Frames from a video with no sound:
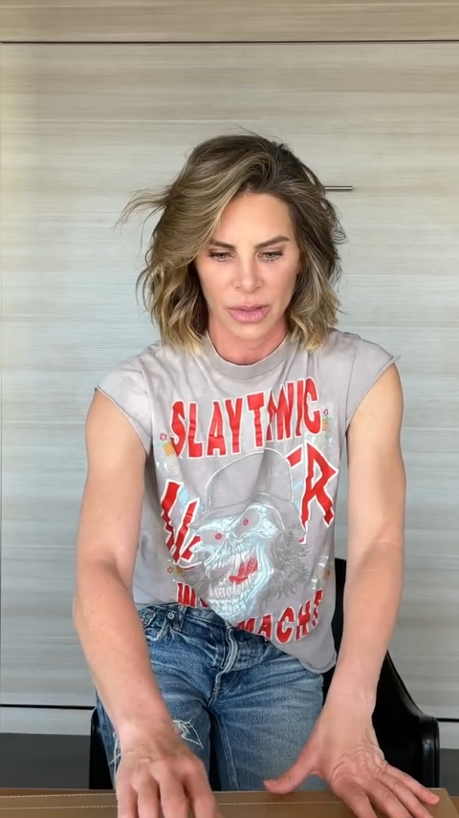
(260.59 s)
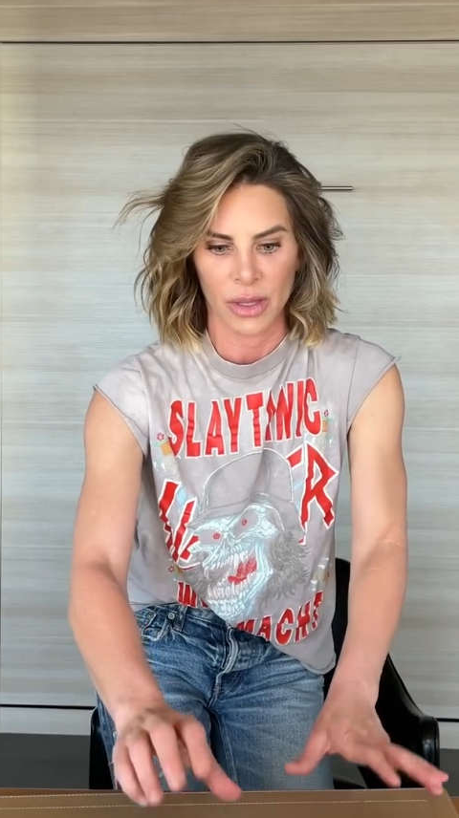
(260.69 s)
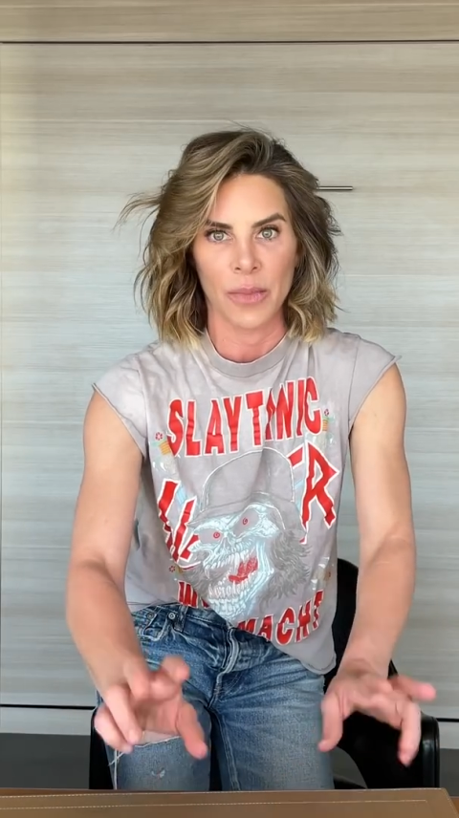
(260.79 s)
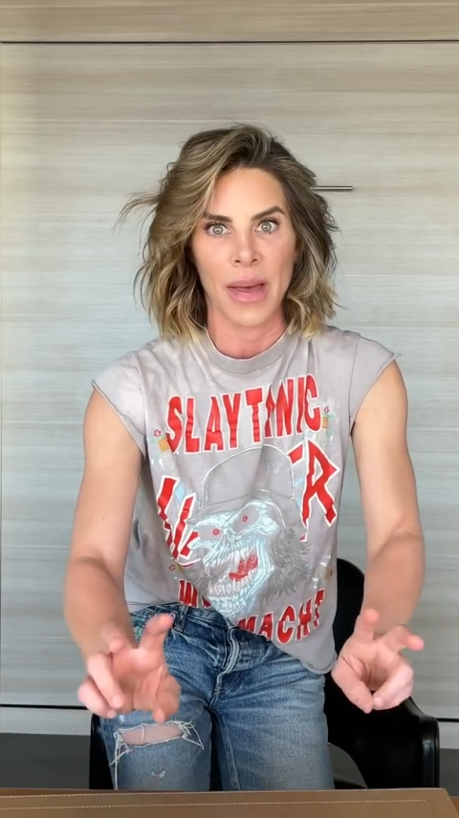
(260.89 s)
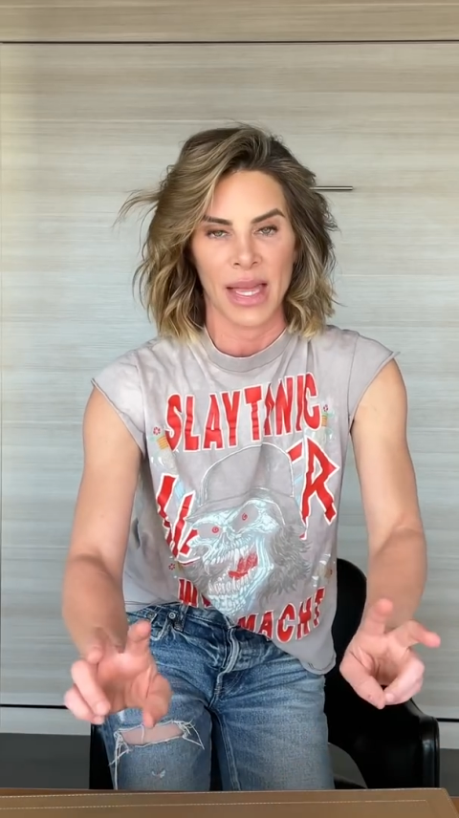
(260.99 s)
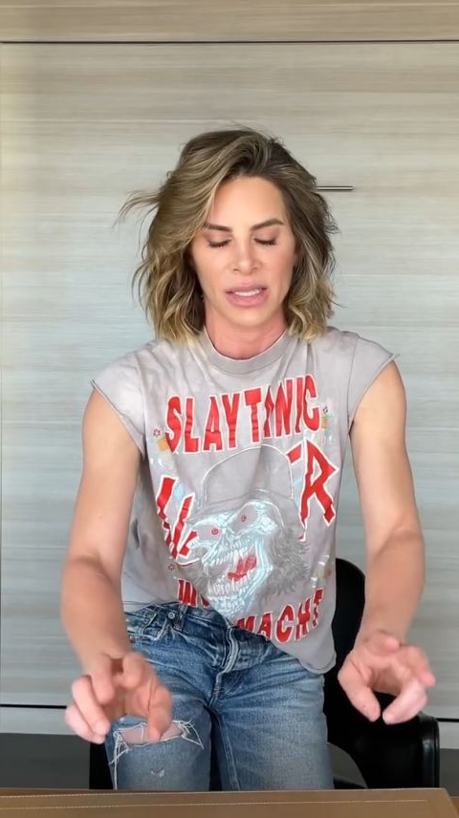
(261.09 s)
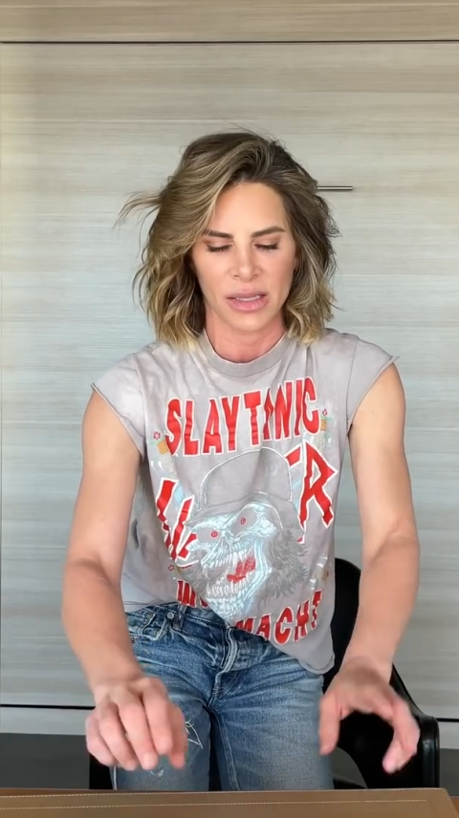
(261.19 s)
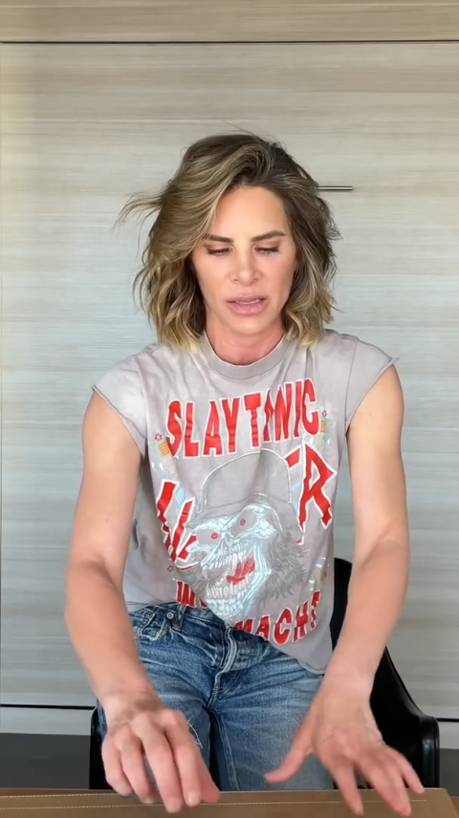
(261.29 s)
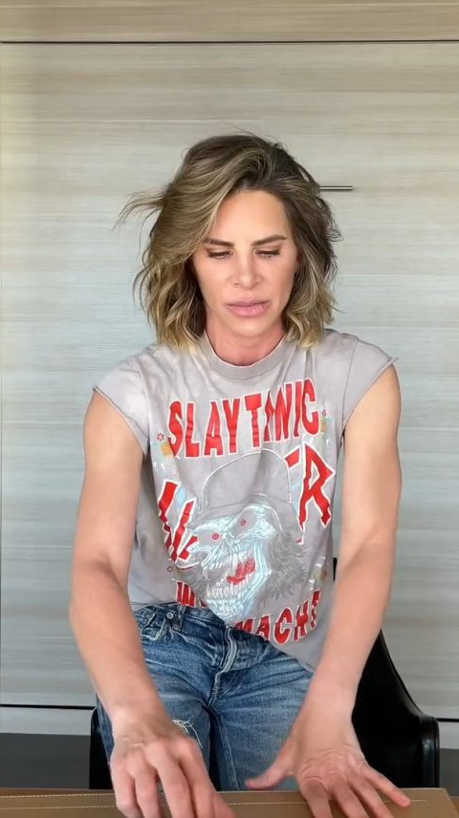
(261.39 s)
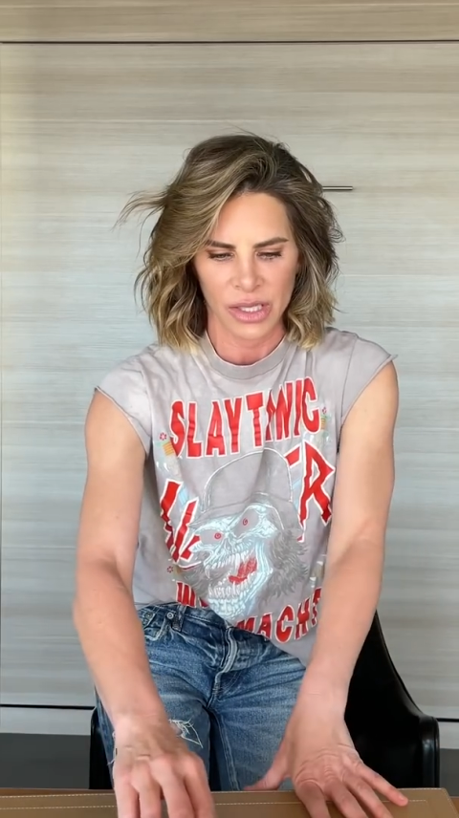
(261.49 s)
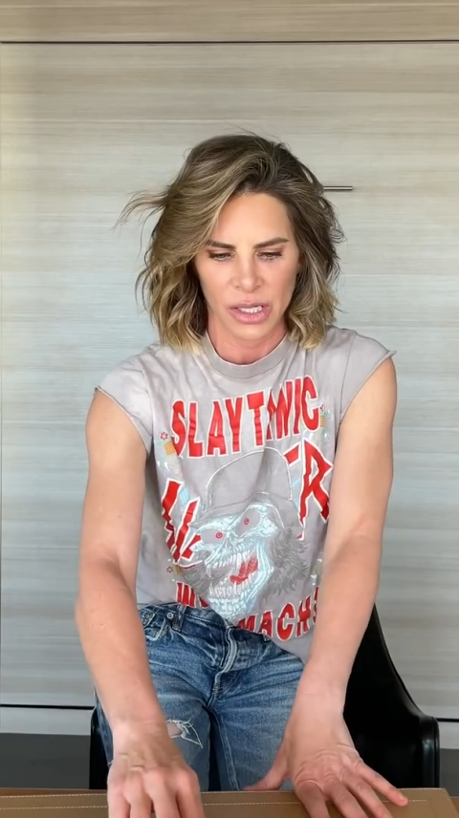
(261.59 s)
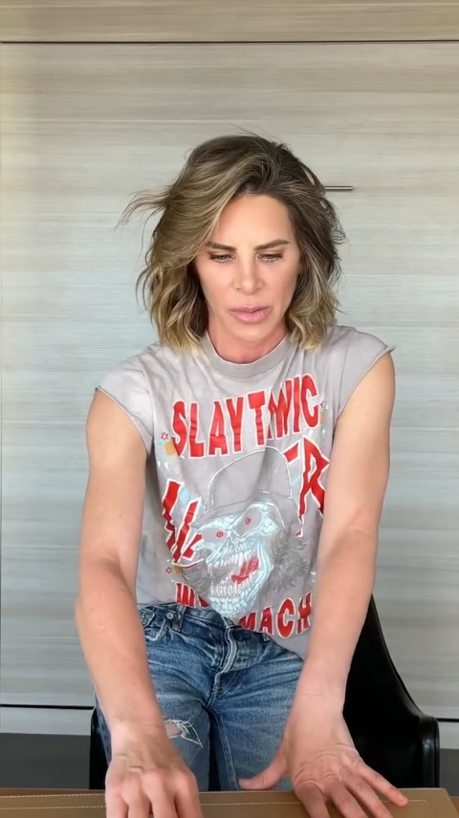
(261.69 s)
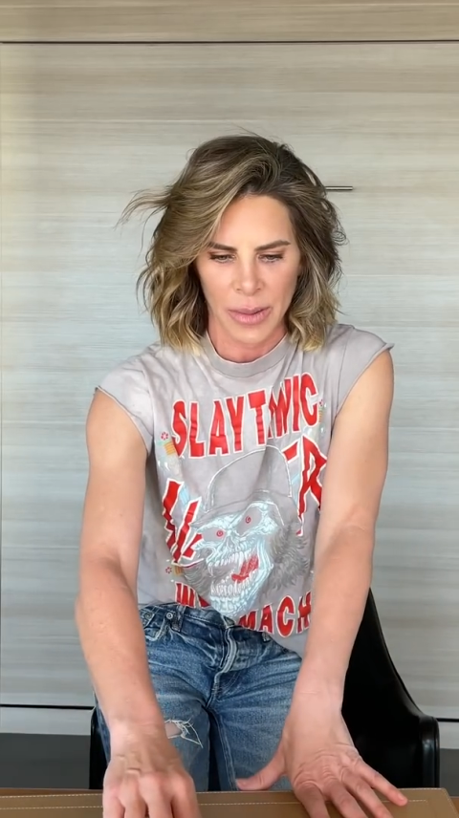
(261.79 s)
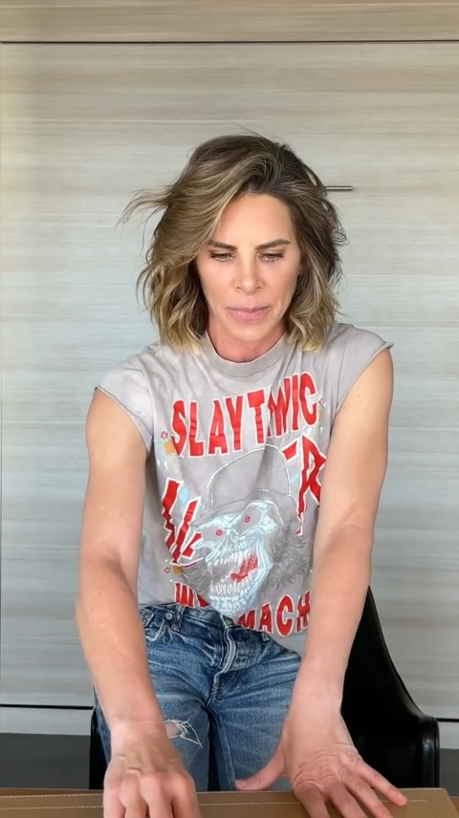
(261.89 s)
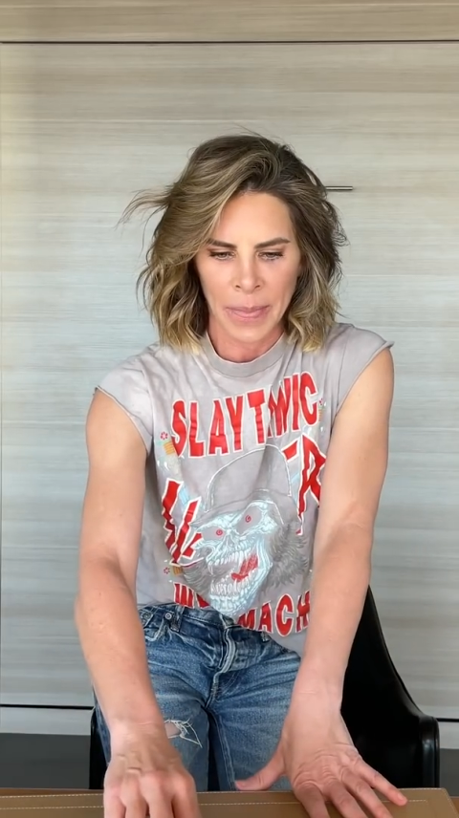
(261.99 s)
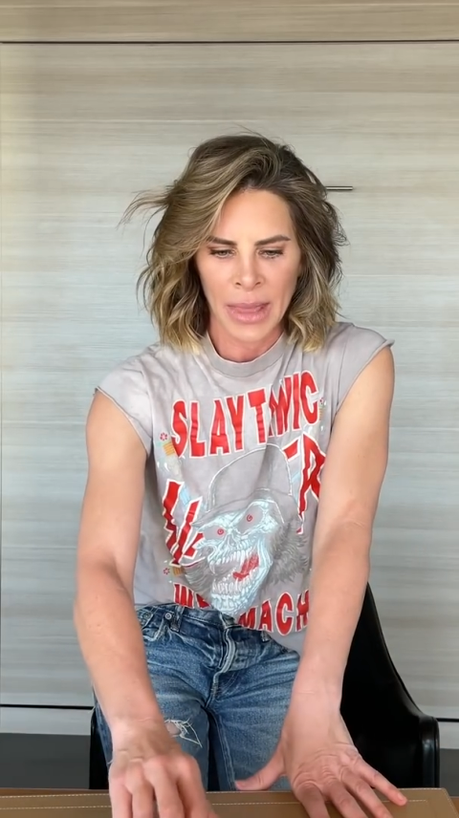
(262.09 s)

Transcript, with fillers: the meds, excuse me.